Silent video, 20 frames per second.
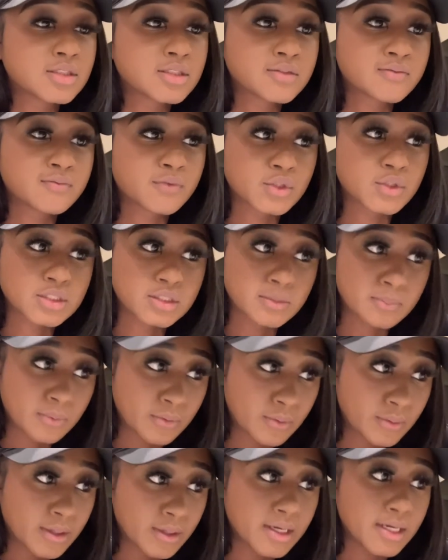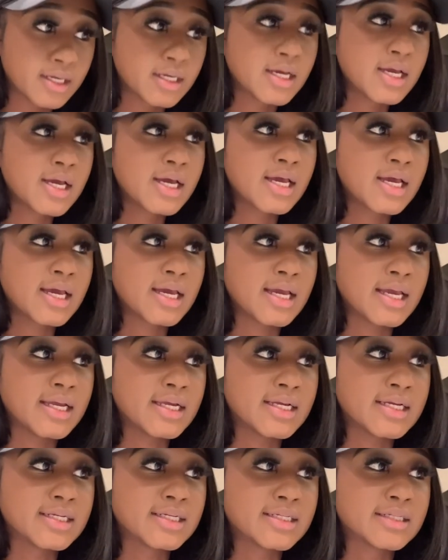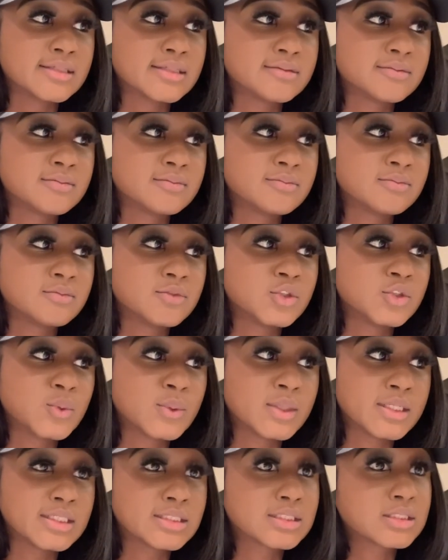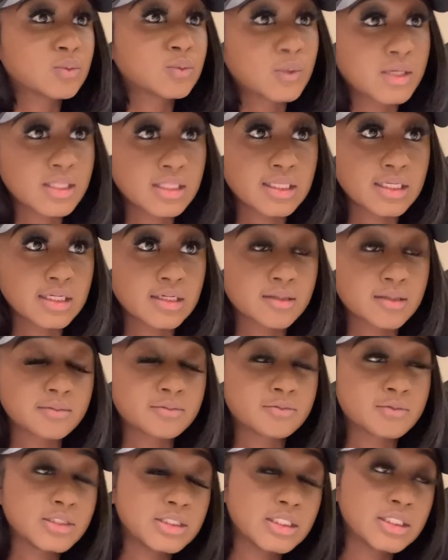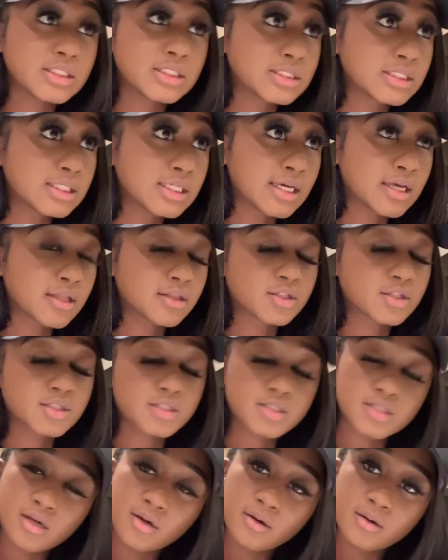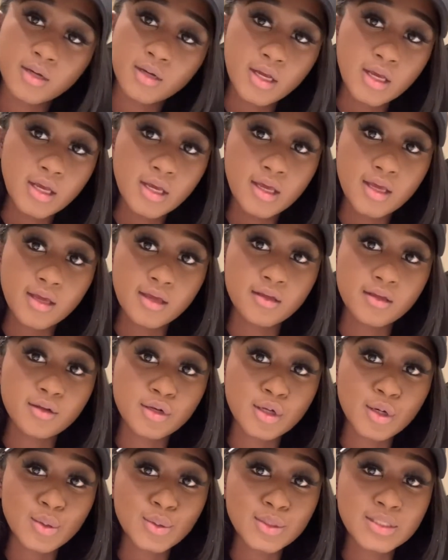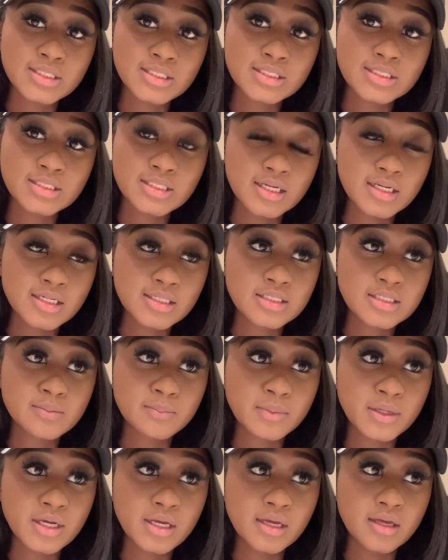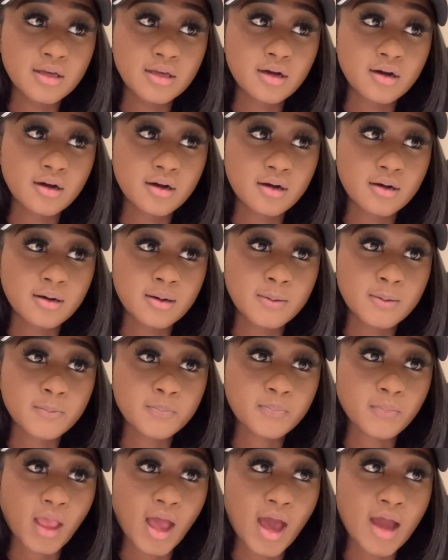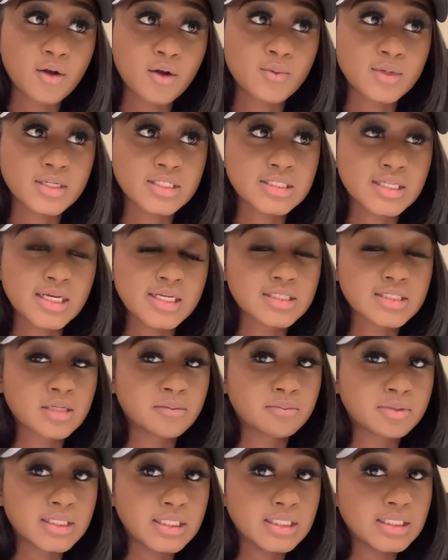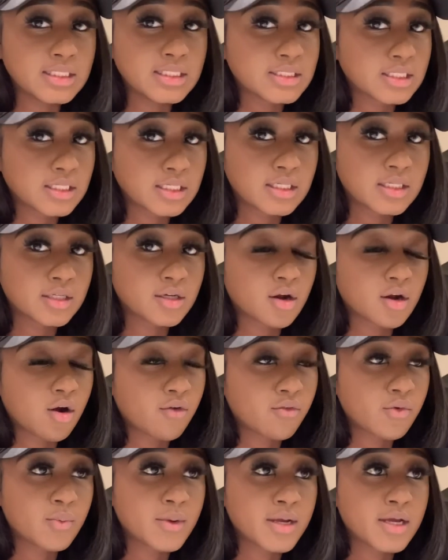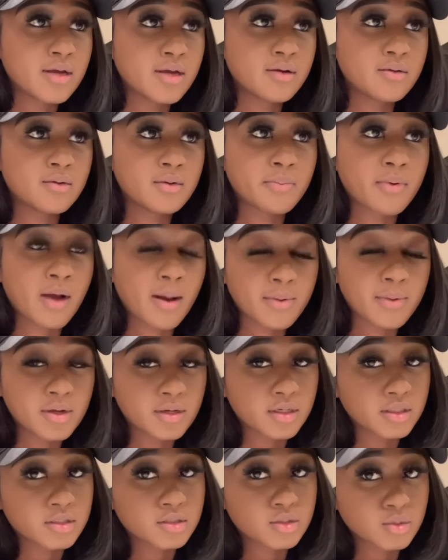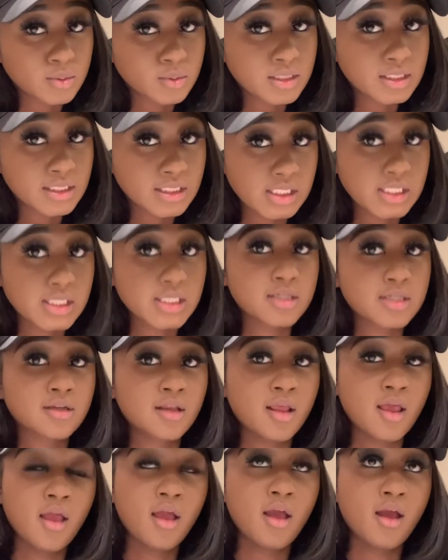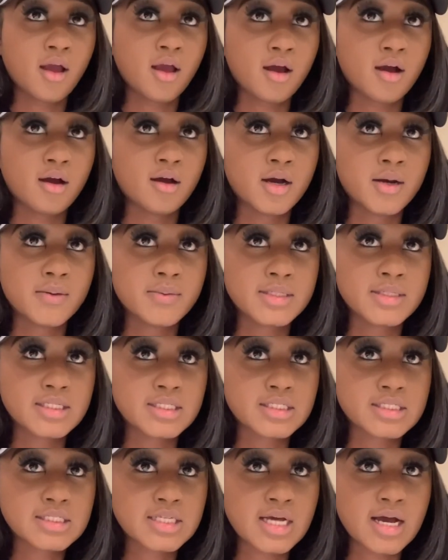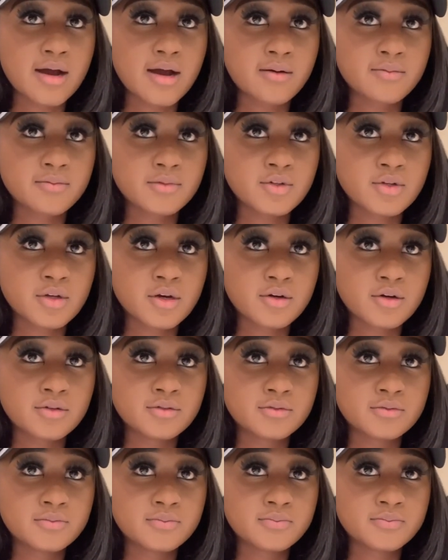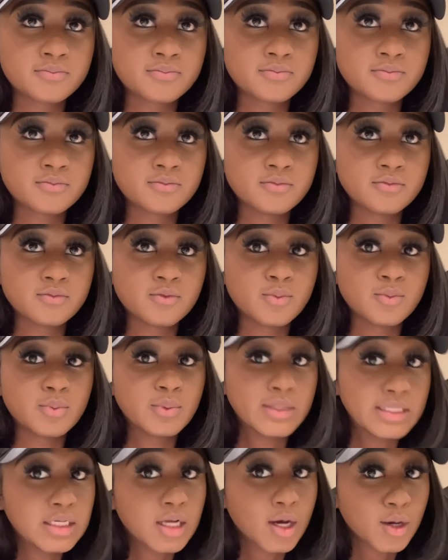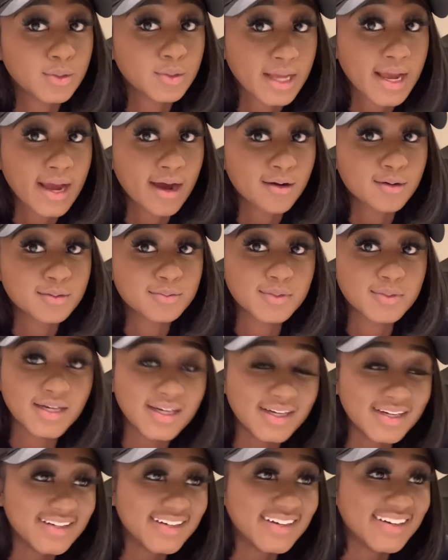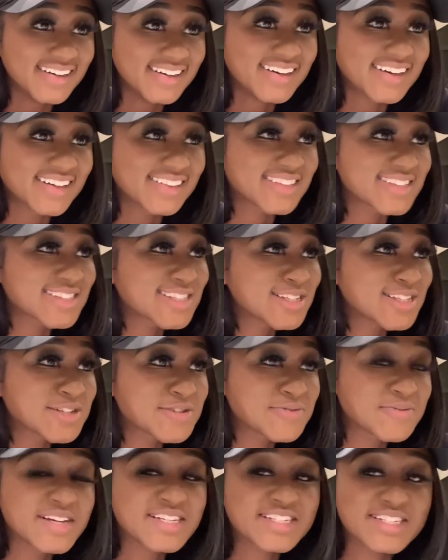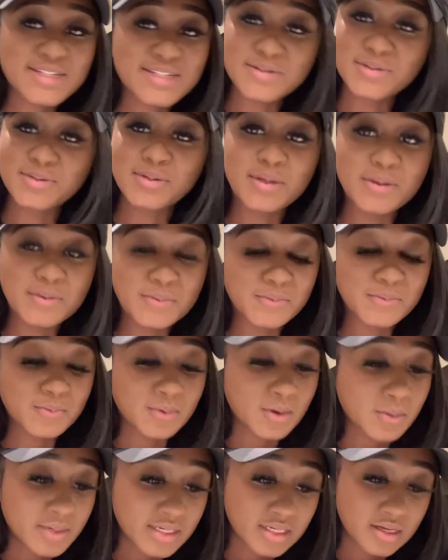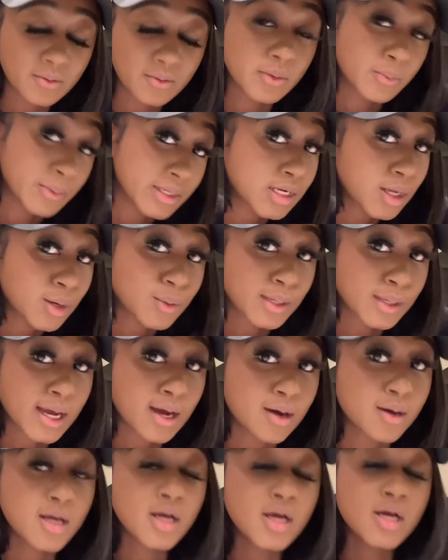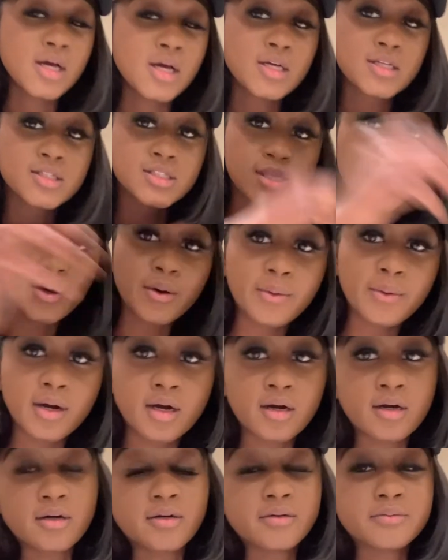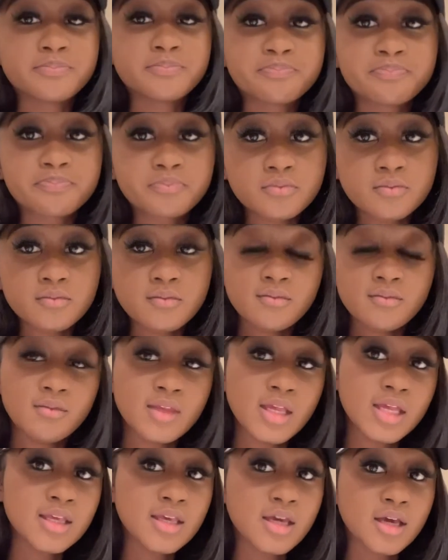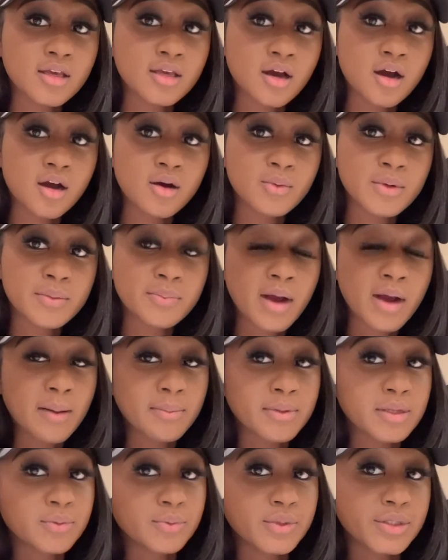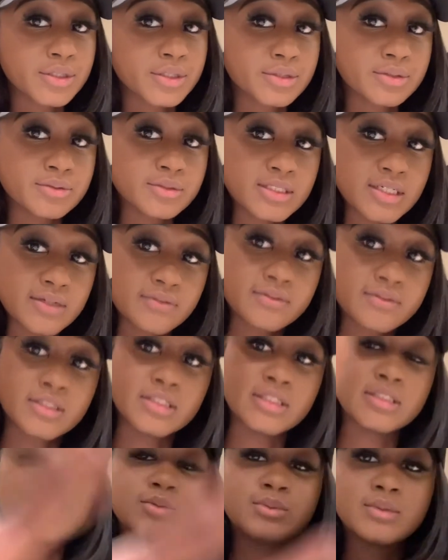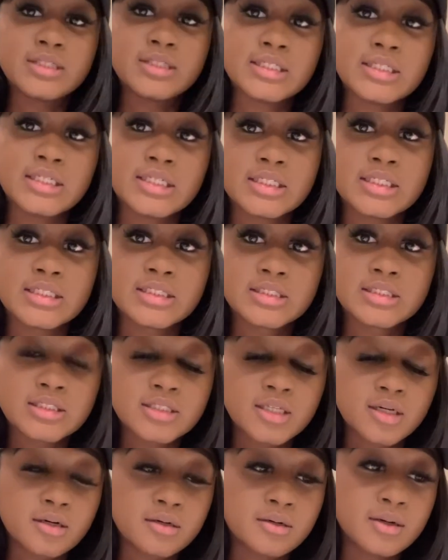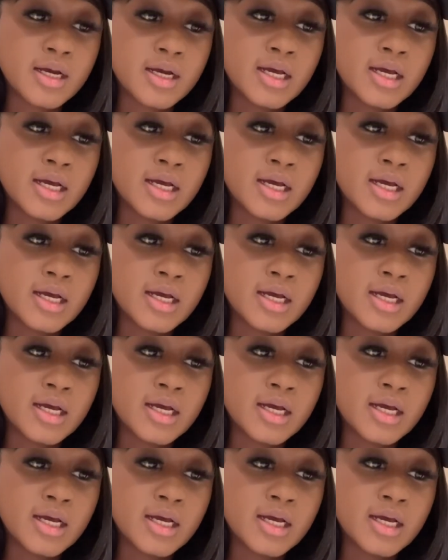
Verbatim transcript: for support and doing this with him did it together so you know it sucks but um, i don't want to say it's completely done or over with we're probably gonna do it again um, and this time you know we know now the situation and what we dealt with we know now so um, yeah, y'all, we probably will definitely do it again. So,